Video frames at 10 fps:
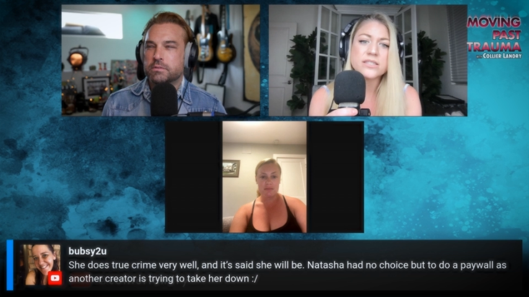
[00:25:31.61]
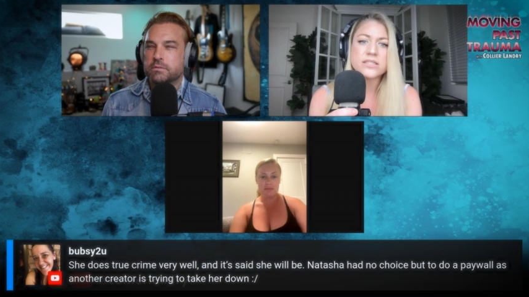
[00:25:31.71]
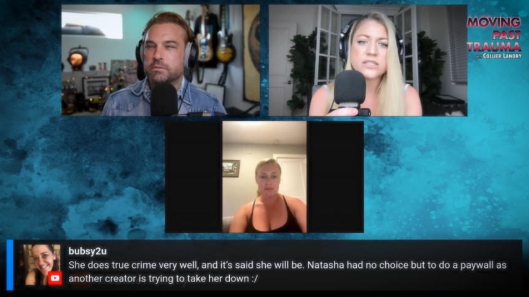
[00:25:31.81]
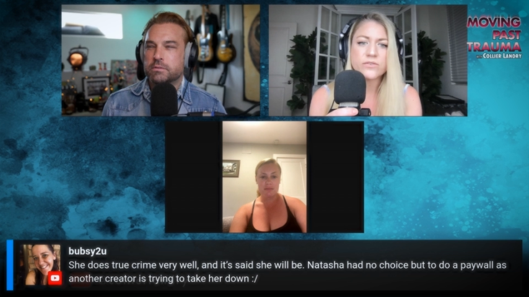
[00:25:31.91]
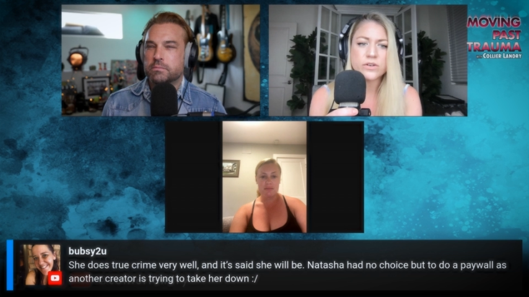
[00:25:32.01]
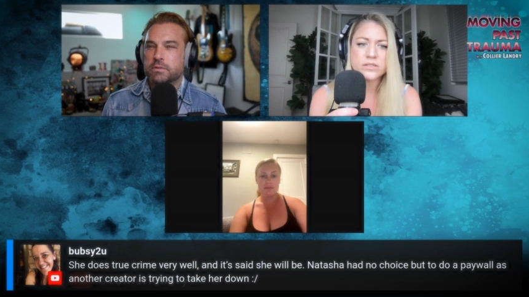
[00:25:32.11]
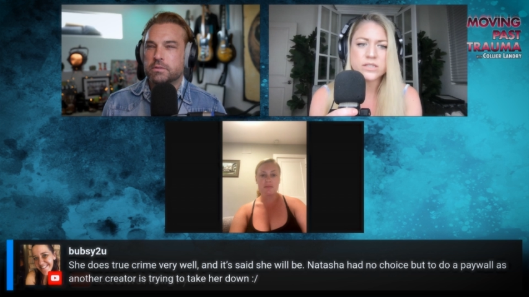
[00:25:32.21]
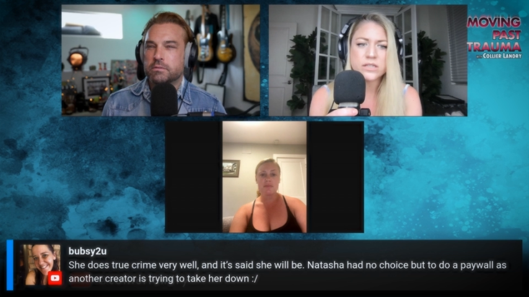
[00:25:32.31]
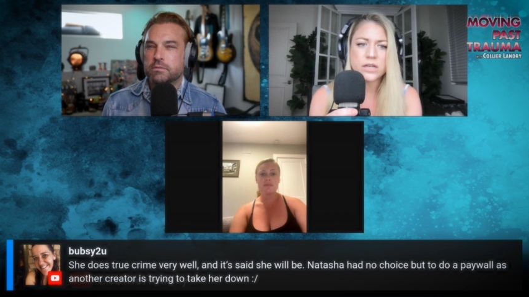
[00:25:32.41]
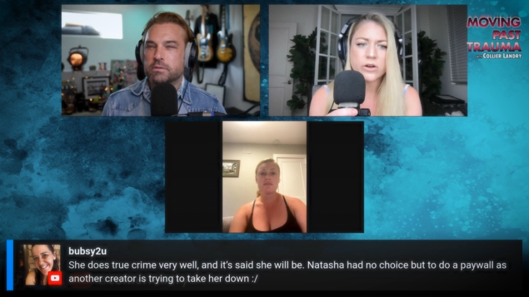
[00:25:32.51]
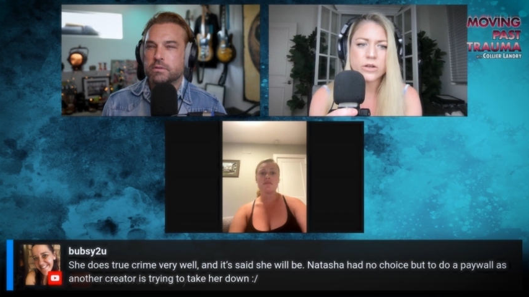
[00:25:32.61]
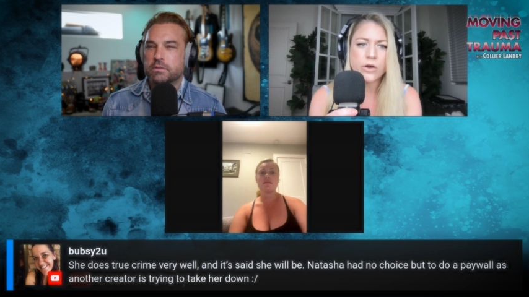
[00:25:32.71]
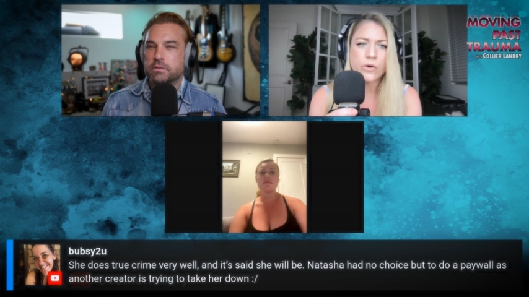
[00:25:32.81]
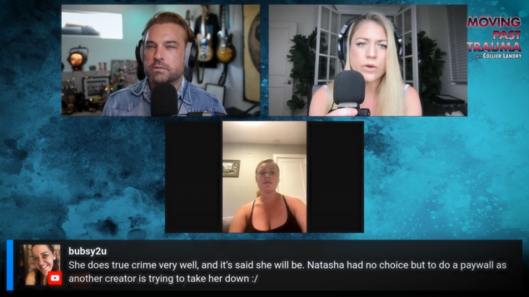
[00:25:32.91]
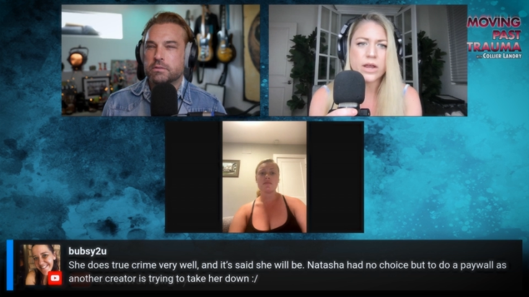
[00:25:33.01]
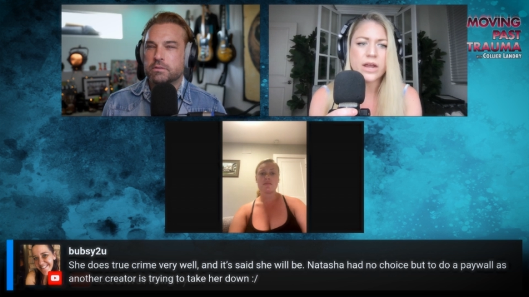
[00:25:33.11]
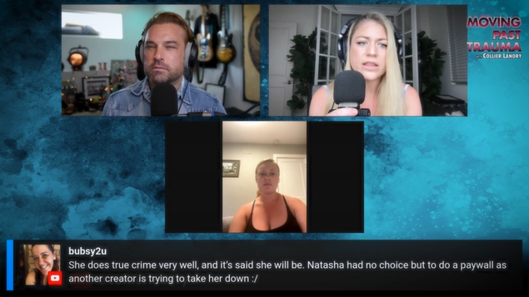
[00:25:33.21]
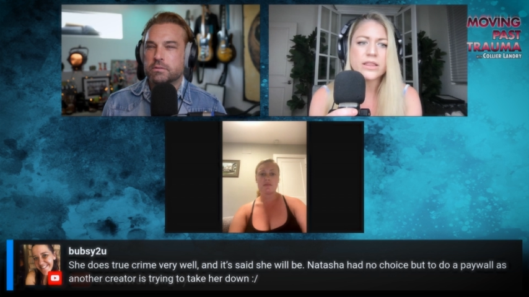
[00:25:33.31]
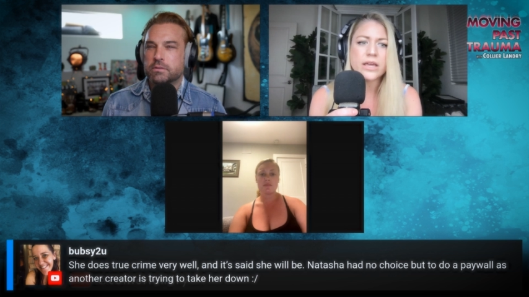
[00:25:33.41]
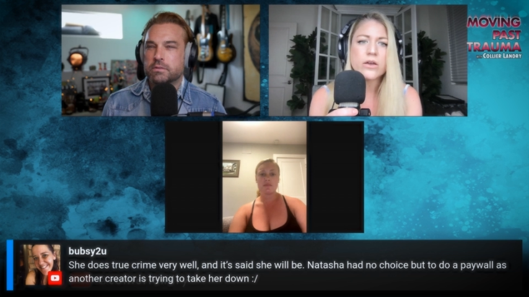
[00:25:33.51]
Speaker 1: a different scenario. And
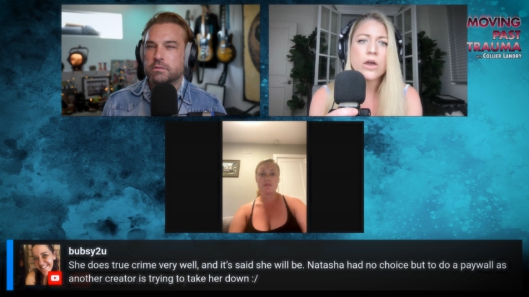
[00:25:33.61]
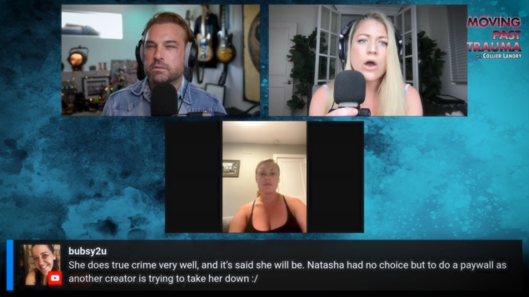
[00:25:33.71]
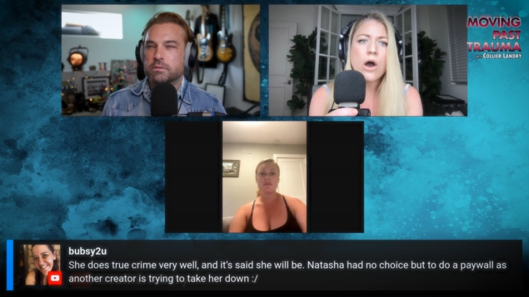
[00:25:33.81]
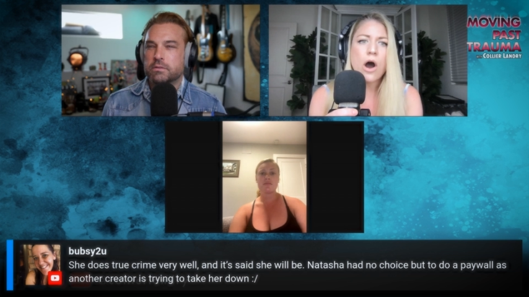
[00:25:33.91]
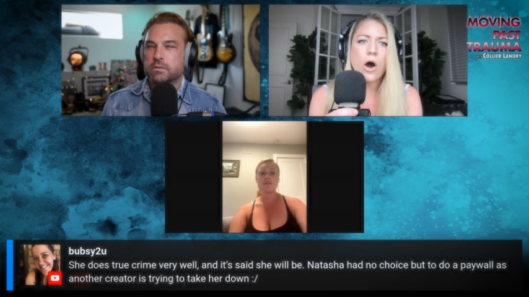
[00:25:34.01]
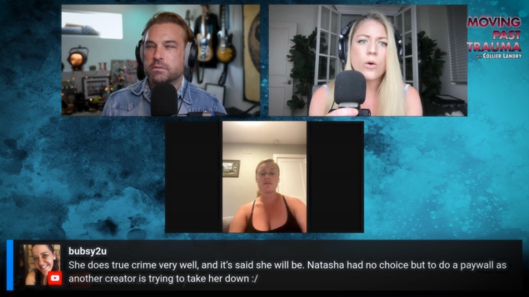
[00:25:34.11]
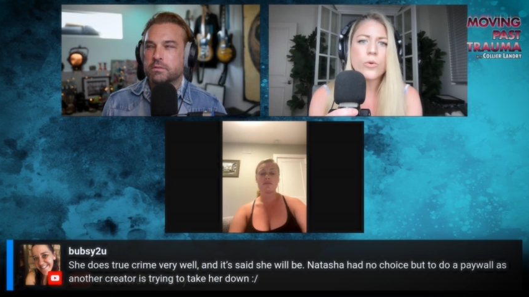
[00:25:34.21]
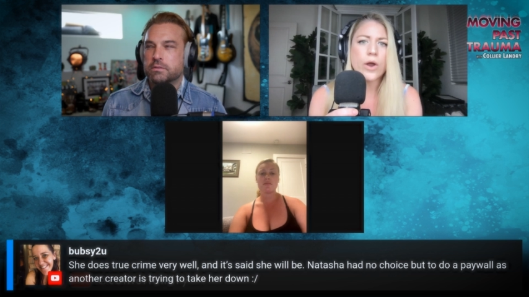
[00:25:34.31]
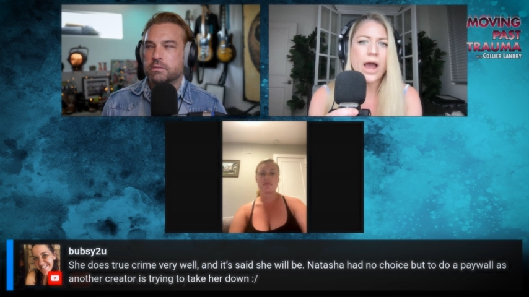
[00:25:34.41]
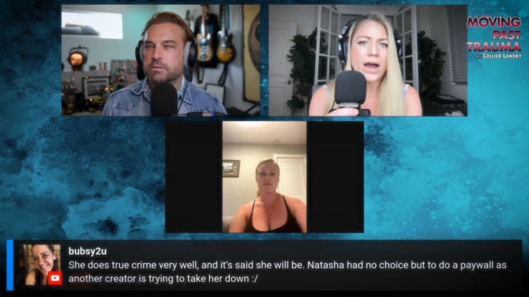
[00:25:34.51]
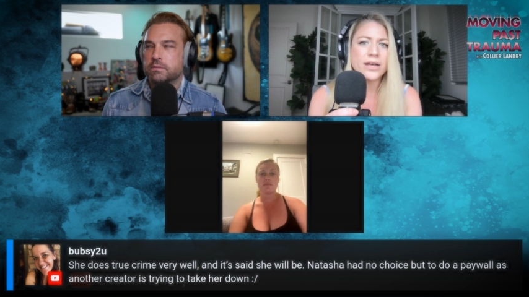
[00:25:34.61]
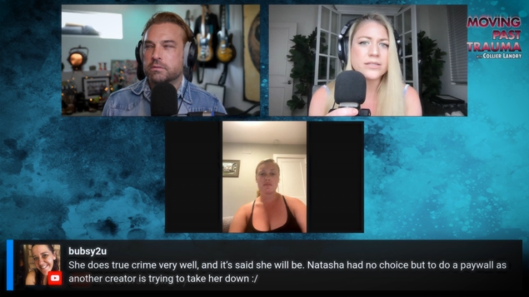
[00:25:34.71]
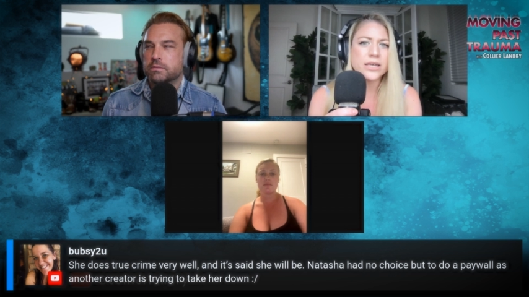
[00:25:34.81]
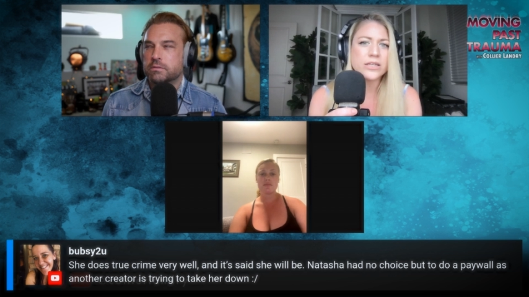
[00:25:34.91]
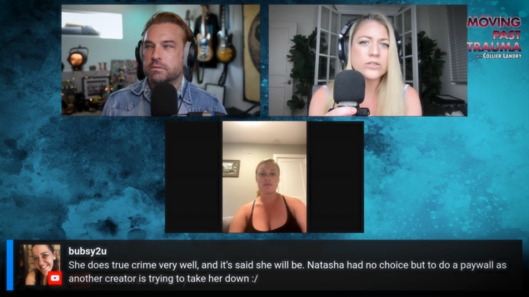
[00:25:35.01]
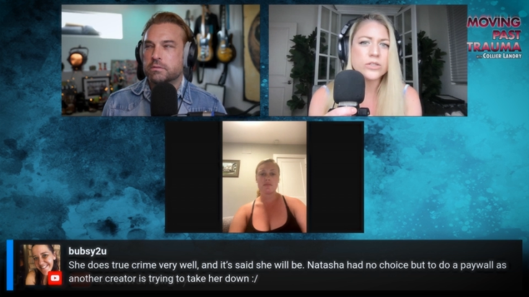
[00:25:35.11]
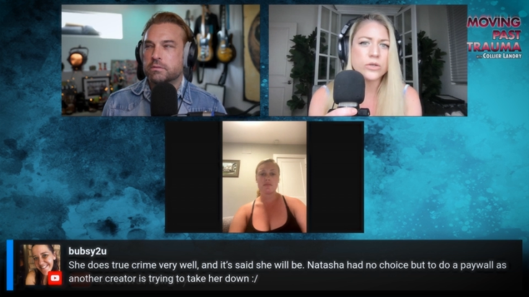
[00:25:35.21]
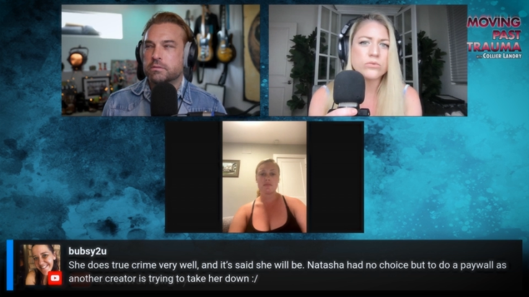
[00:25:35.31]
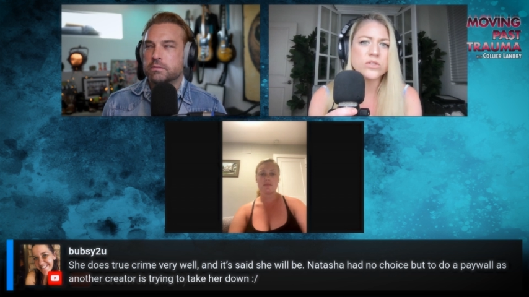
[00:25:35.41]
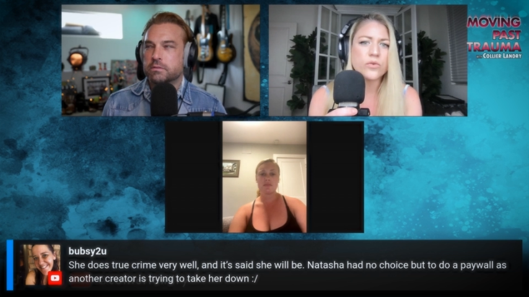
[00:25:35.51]
I think all we're asking
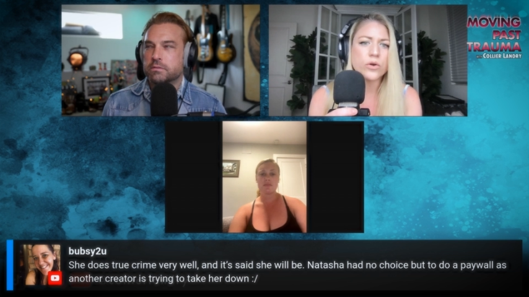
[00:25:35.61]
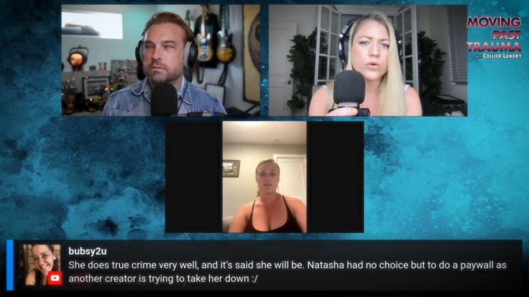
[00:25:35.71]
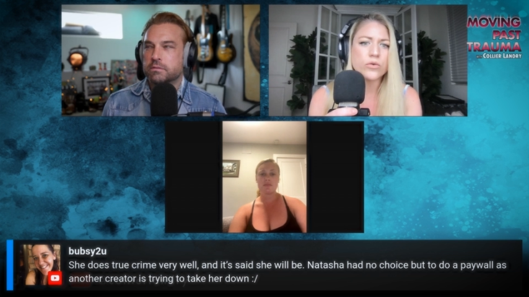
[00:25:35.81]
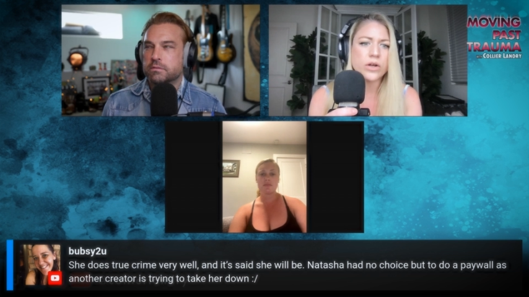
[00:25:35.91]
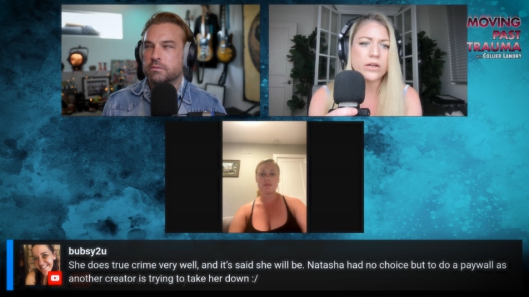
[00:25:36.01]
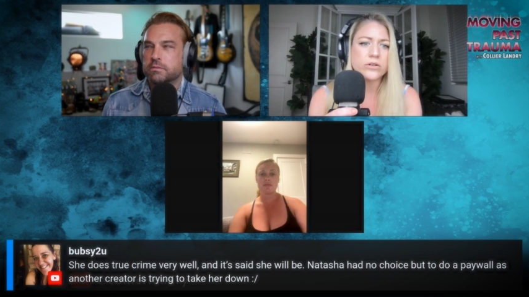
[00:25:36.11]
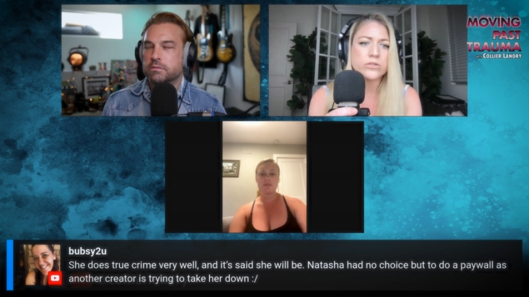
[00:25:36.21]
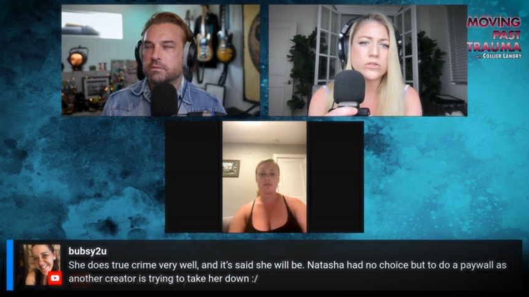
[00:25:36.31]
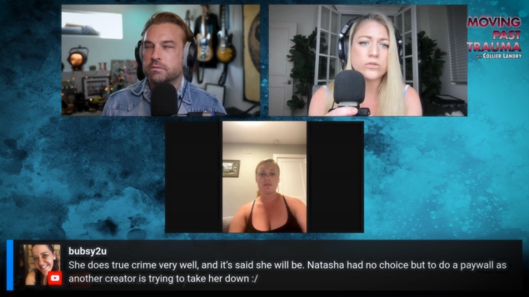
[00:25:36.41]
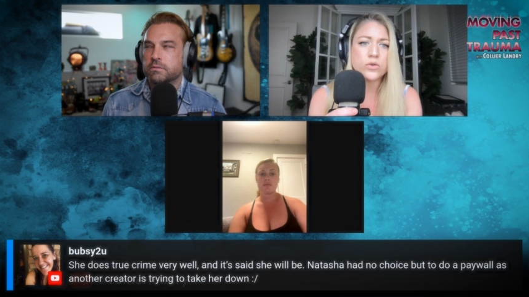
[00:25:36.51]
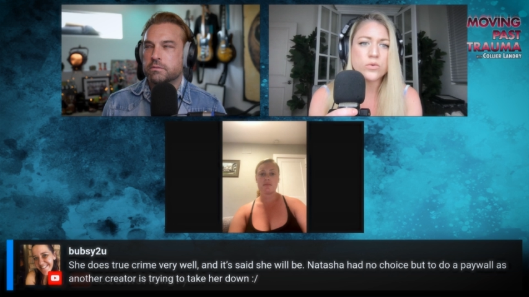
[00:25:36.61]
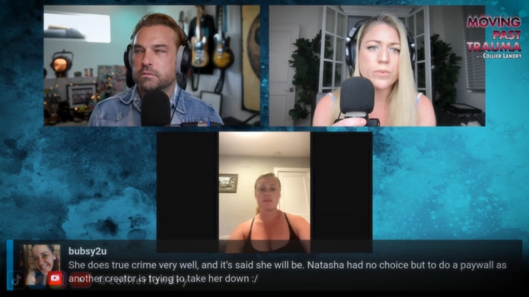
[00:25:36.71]
too is for creators to do